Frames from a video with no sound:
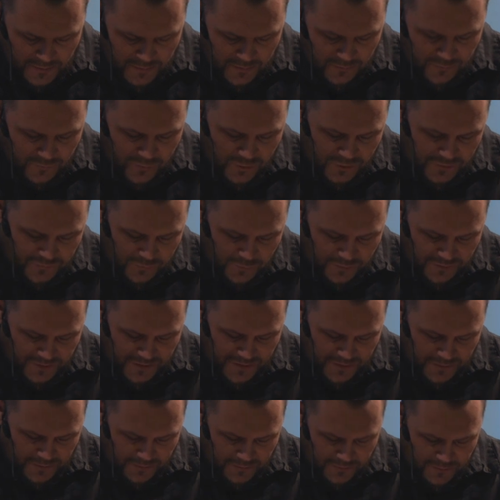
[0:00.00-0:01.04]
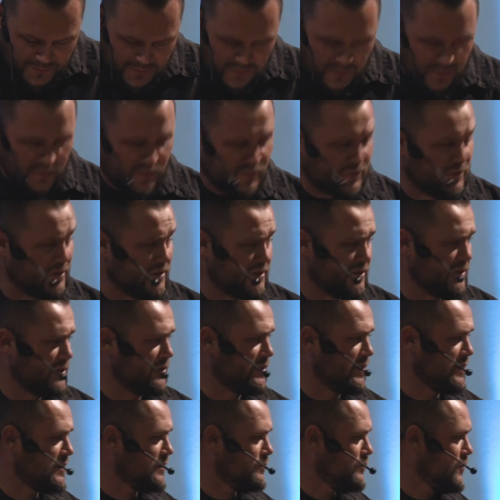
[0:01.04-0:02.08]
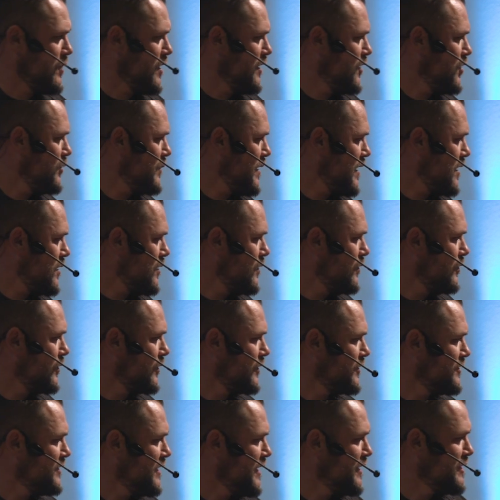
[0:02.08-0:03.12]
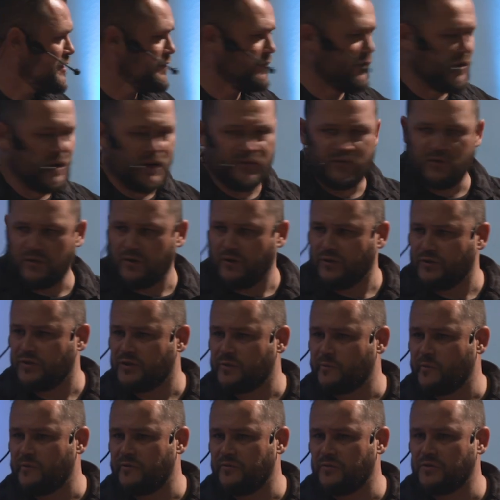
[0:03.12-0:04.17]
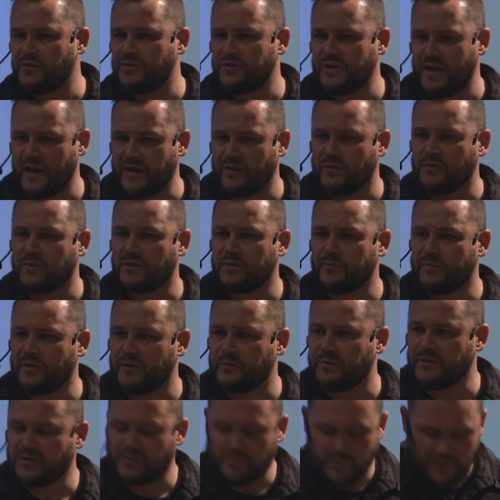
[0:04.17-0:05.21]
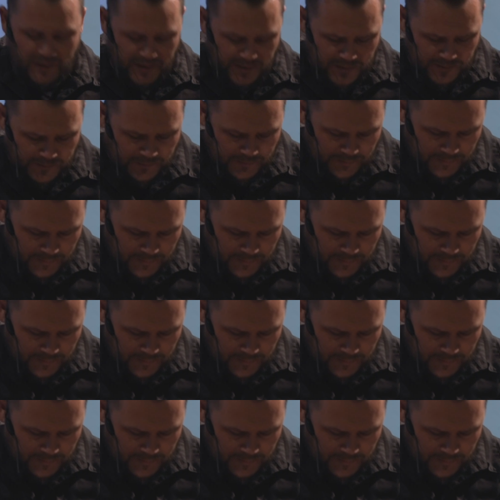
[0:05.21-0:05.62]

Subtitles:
Verse 14. This might not make a whole lot of sense. If you haven't heard this before, just hang on, I'm going to explain it.